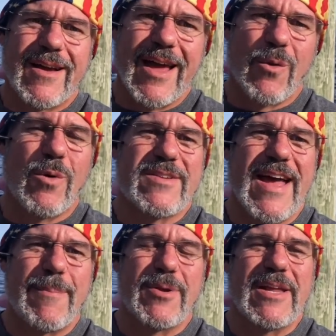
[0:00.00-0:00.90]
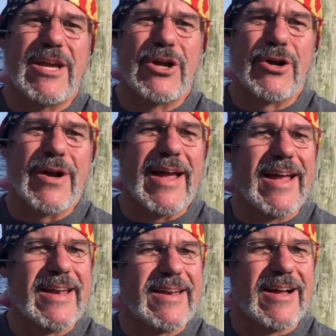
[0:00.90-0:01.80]
kind of what's happened here,
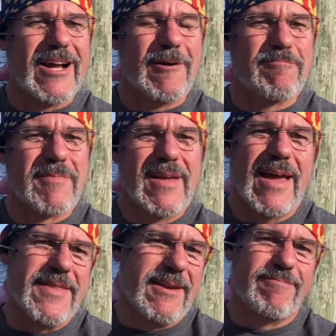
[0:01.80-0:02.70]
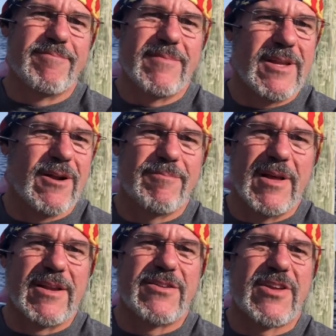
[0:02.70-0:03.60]
and then, you know,
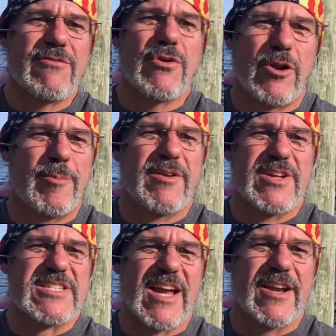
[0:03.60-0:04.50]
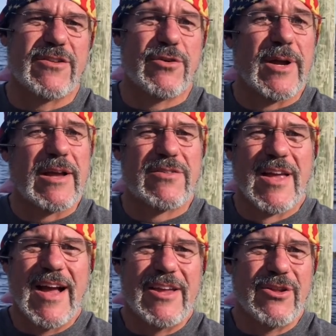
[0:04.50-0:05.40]
just give little bit of insight into it, because
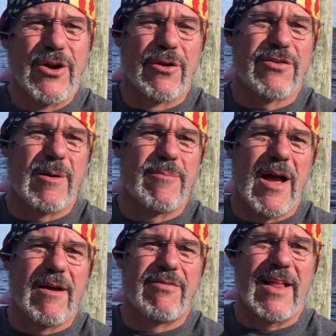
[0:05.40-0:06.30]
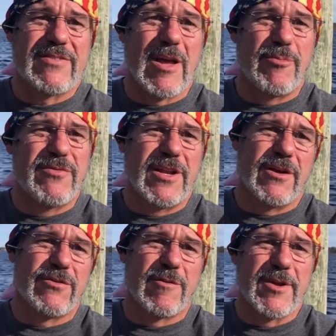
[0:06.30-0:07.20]
you'll notice the last couple of
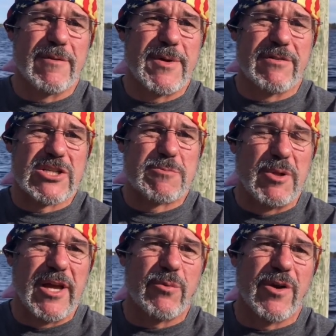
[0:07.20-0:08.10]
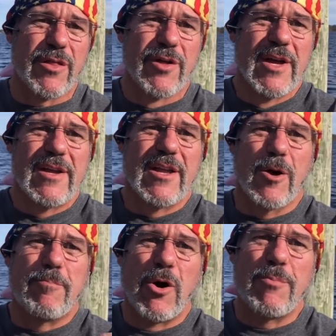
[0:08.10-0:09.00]
videos have been a bit of a split with, you
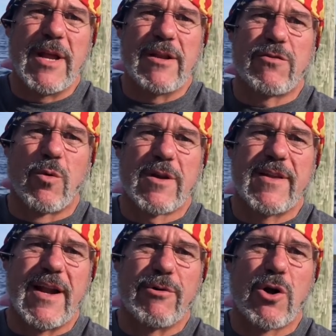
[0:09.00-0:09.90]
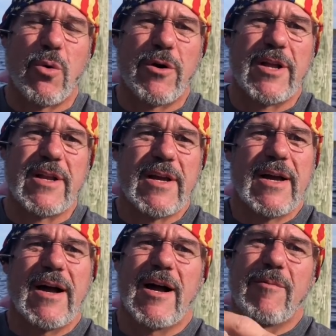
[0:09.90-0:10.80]
know, boat maintenance work that I recorded
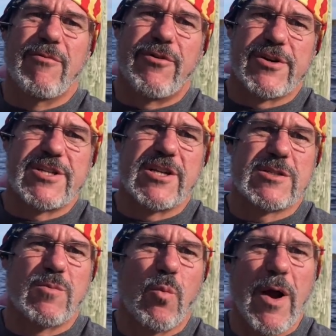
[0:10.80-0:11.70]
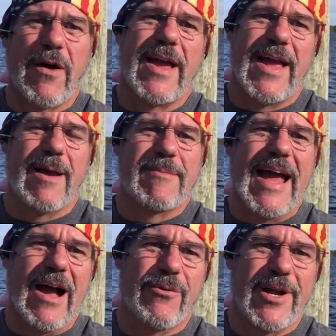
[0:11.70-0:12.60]
versus where I am
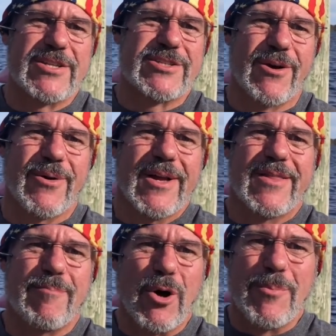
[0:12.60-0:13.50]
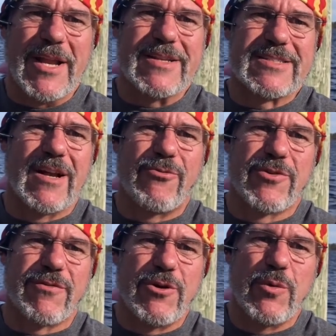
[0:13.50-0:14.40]
now, right? So the boat maintenance stuff
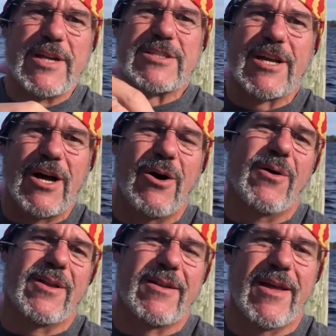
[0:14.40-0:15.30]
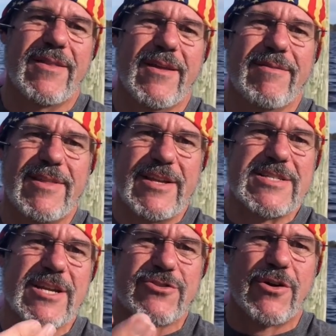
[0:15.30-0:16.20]
was a few weeks ago, and then
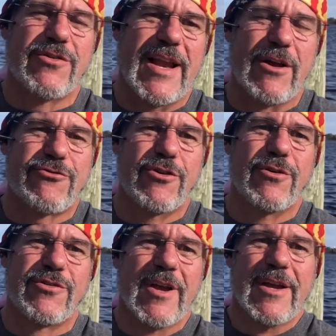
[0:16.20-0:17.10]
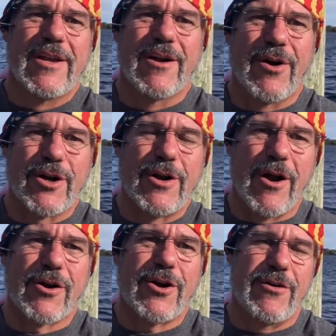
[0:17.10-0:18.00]
these intros and outros, you know,
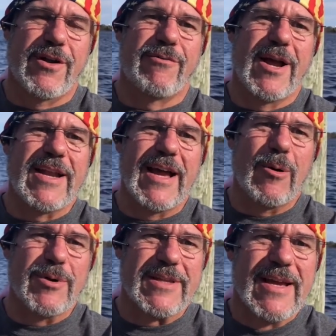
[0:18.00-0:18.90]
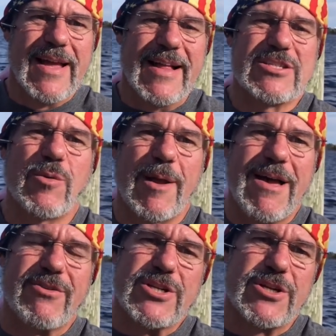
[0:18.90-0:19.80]
are current right now. But that's the way I'm
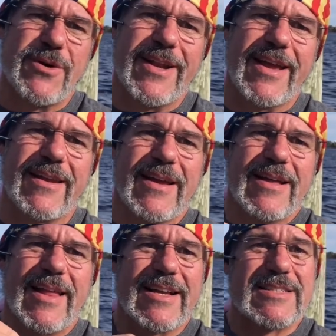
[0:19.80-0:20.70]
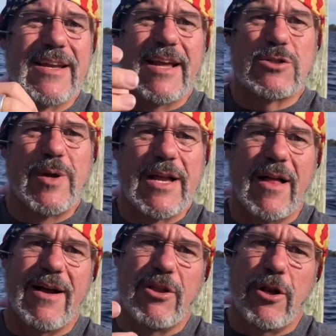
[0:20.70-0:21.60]
having to do it, and like I said, next week
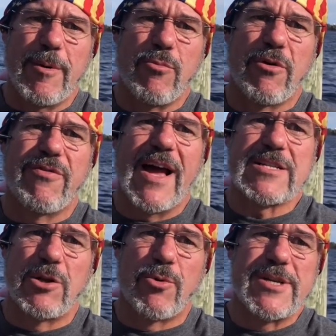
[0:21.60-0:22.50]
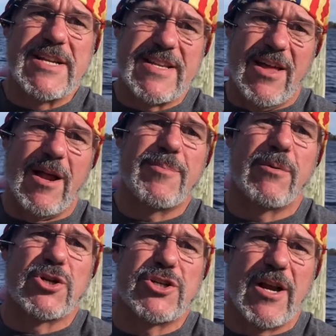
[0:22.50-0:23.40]
I'll have a little bit more facts, a little more detail, and I'll be
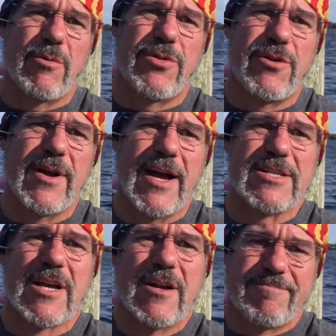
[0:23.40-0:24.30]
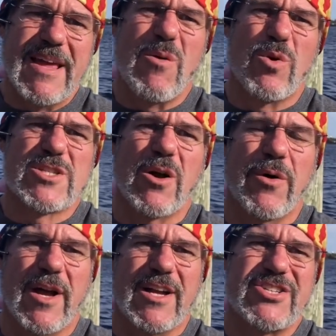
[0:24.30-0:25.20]
able to share with you guys kind of what's
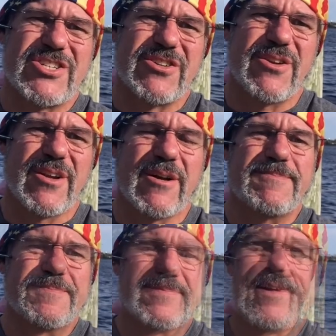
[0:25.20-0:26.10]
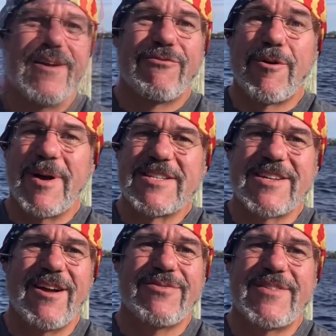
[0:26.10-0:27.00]
going on, just so you know. From
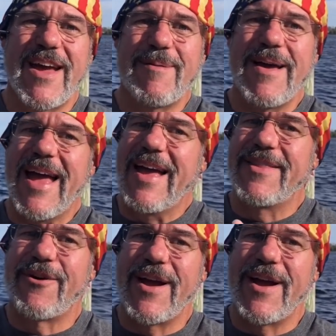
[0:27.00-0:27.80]
myself, Deb, and the